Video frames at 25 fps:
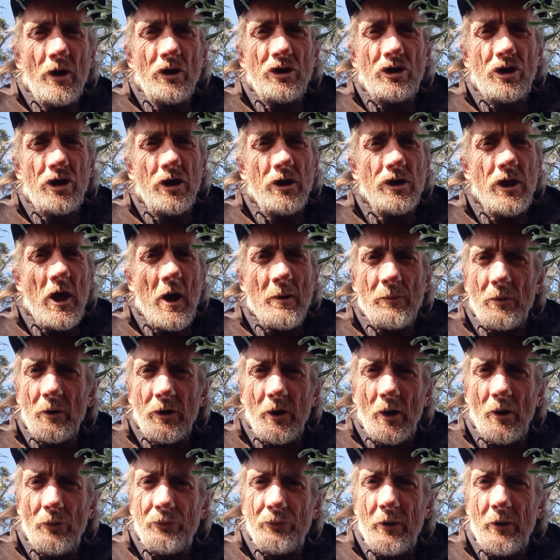She never
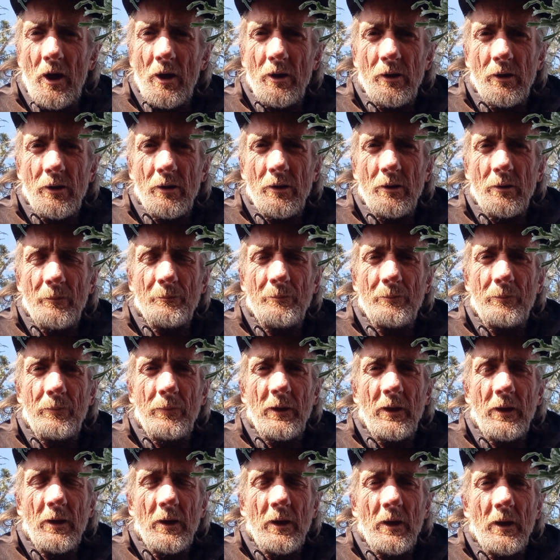does that.
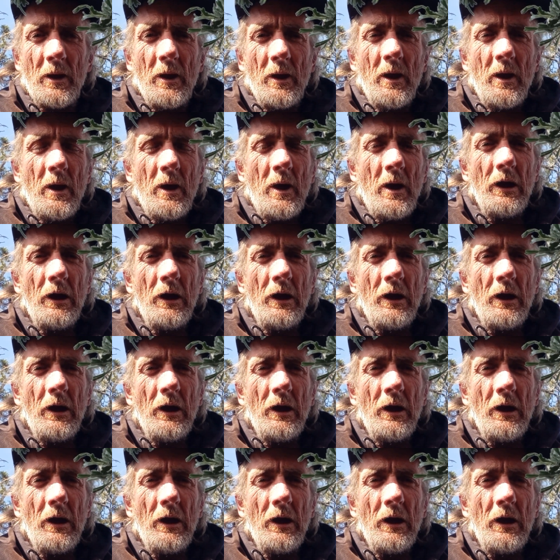And